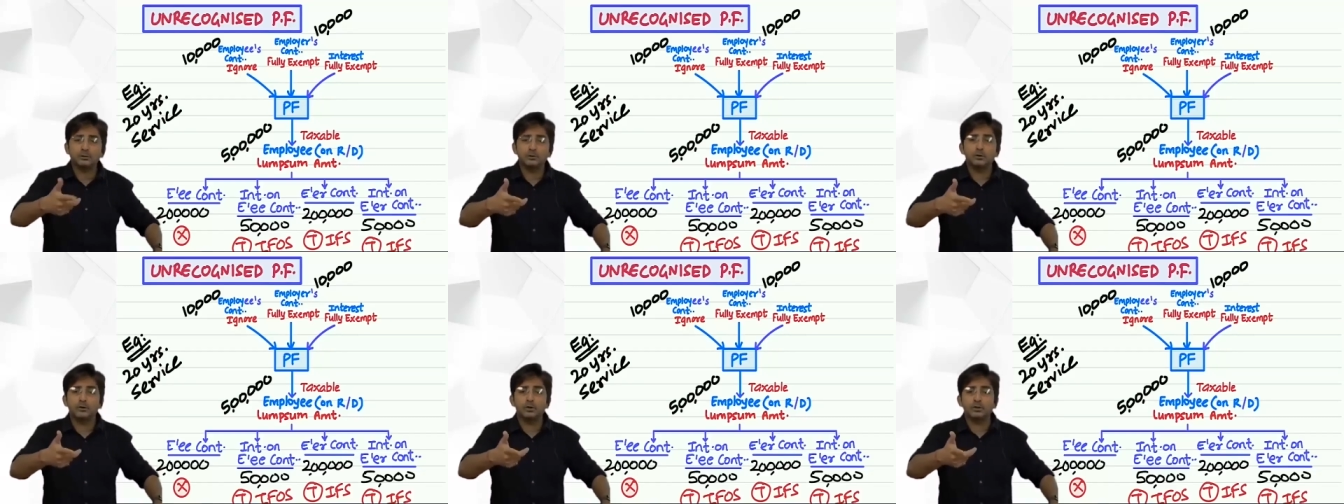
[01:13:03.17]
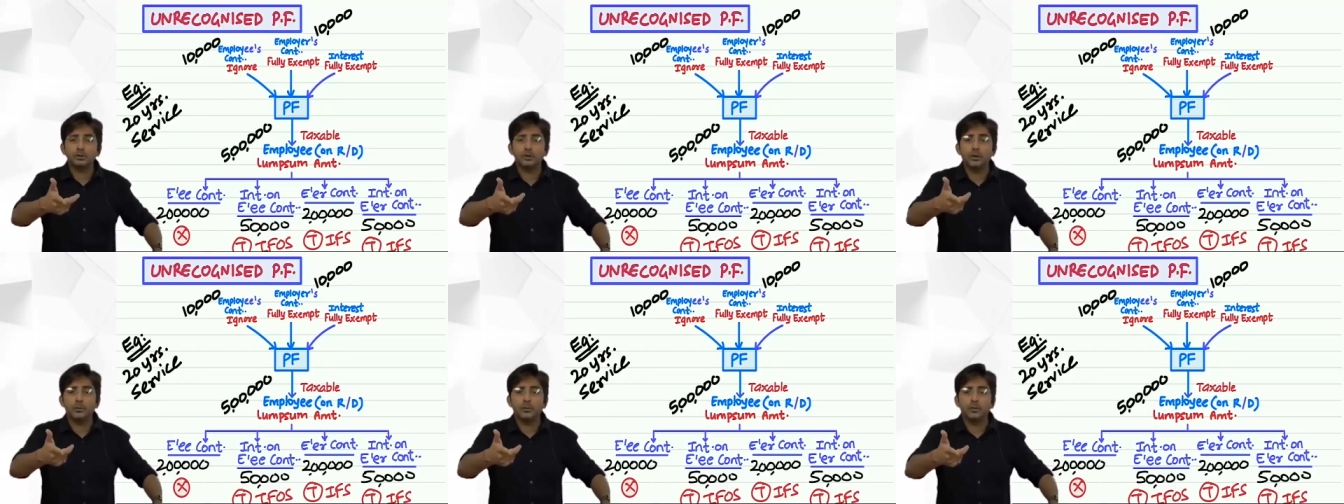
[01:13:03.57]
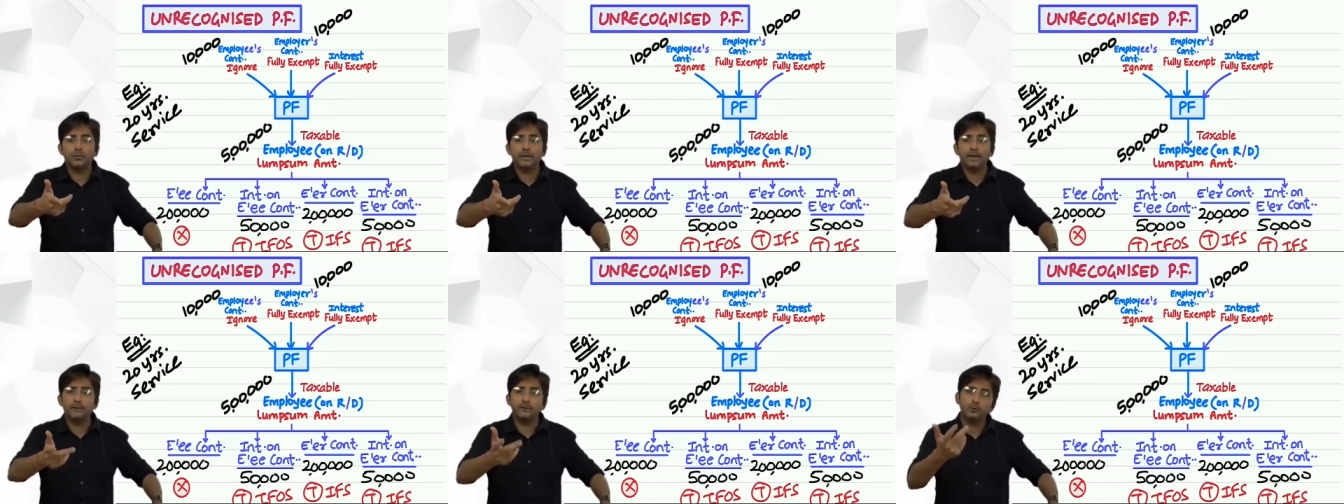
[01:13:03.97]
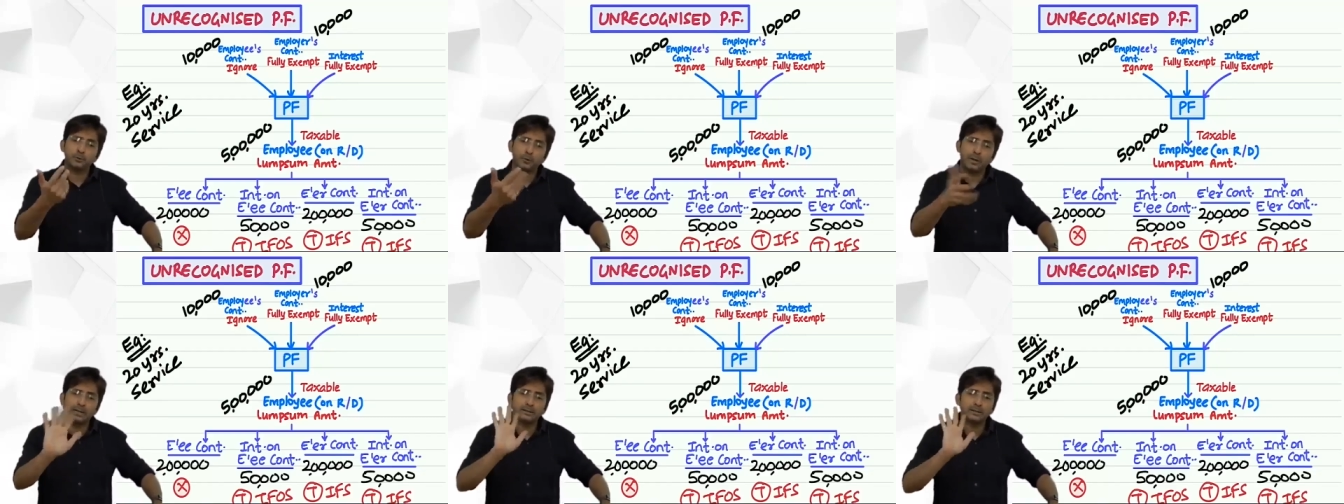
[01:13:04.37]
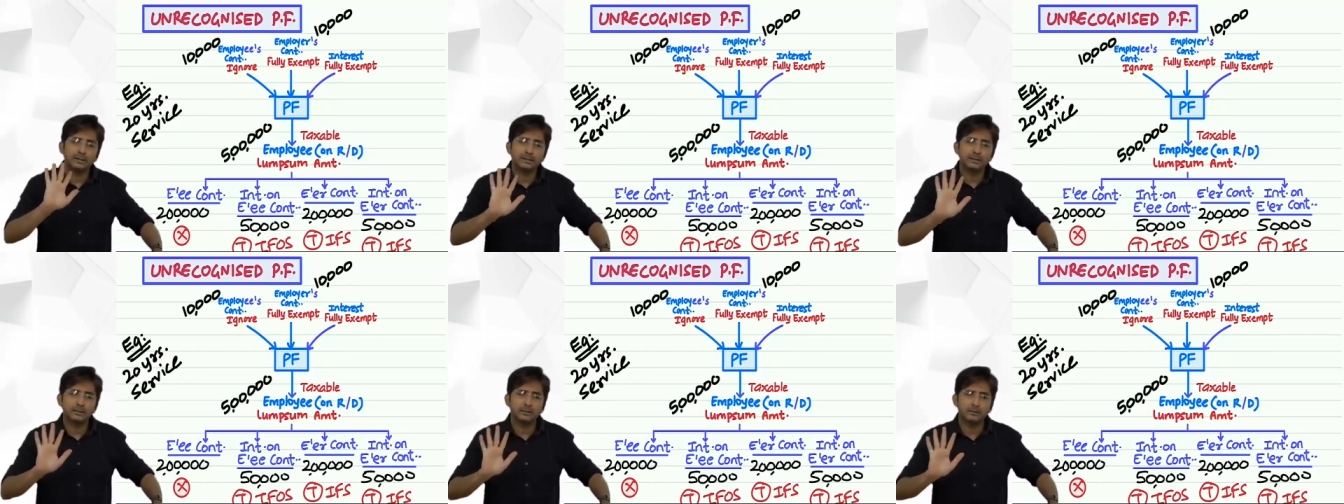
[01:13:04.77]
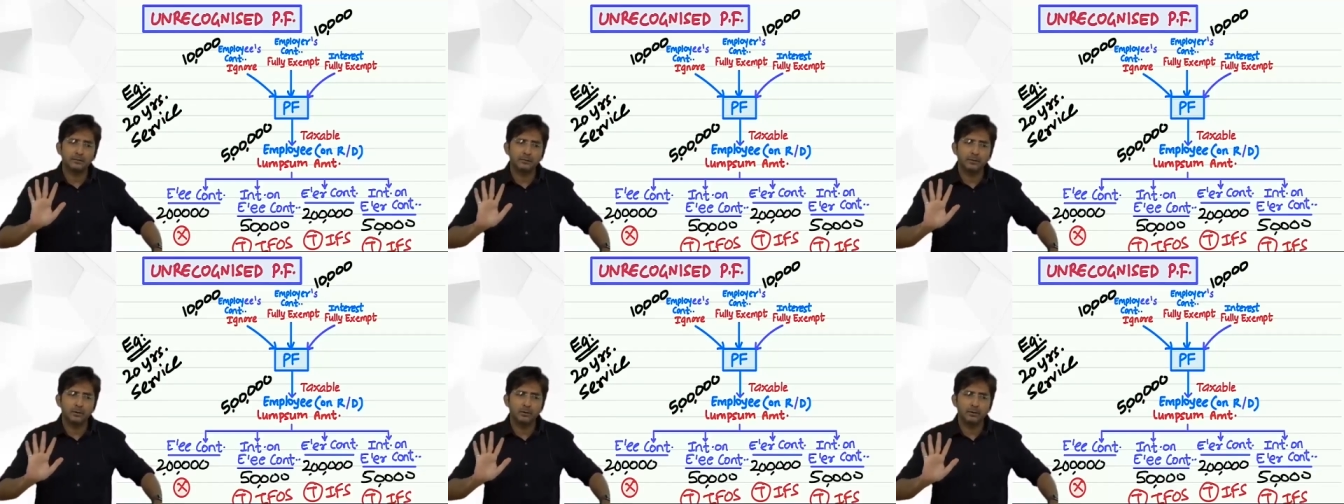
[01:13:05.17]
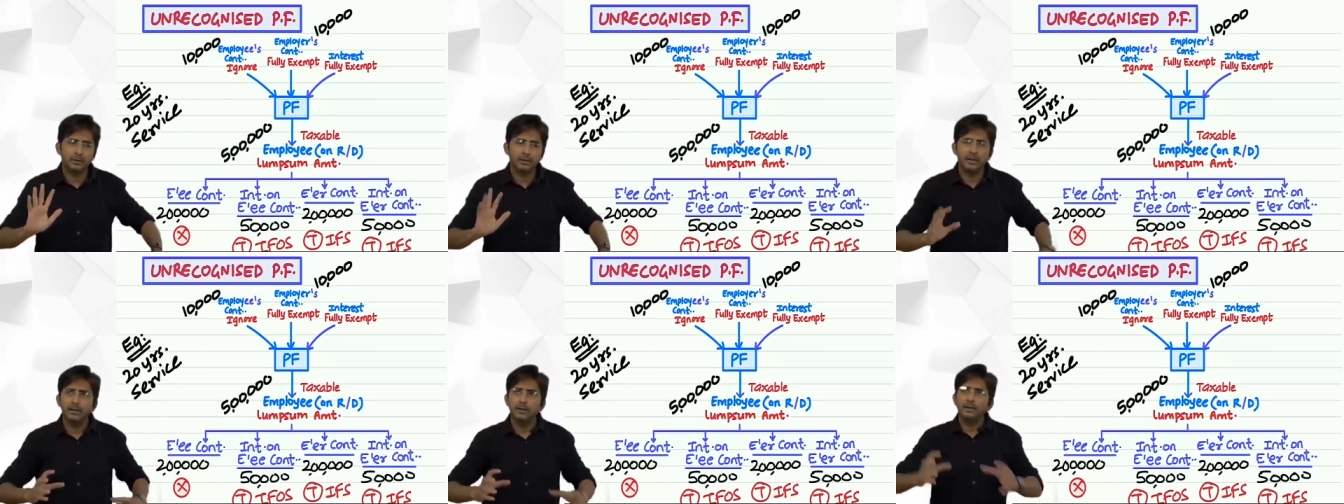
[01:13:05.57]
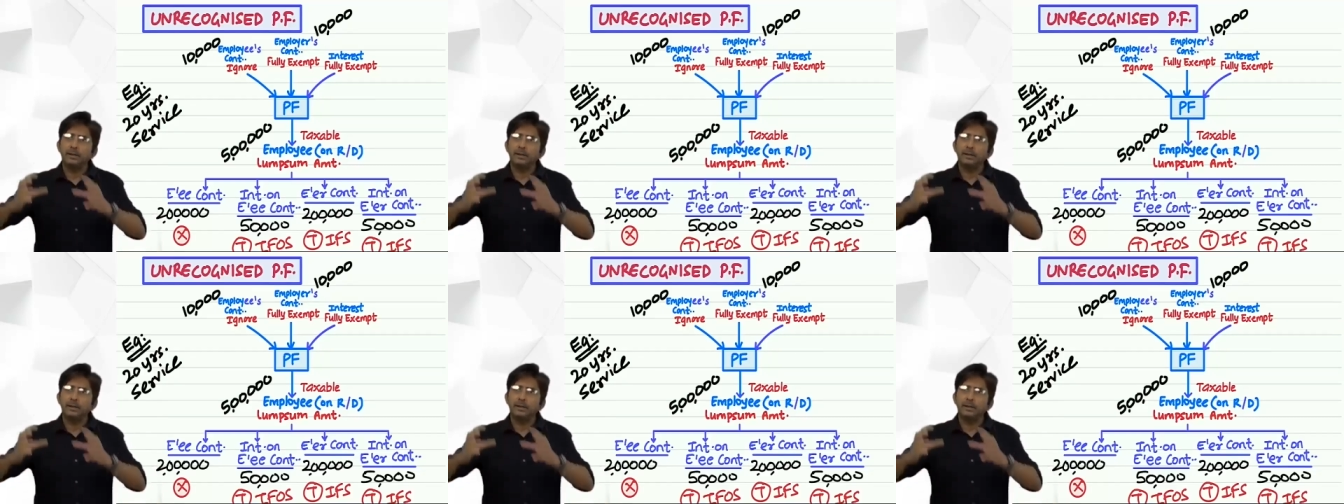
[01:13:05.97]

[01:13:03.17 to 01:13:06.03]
you a question of Provident, you should answer this way only.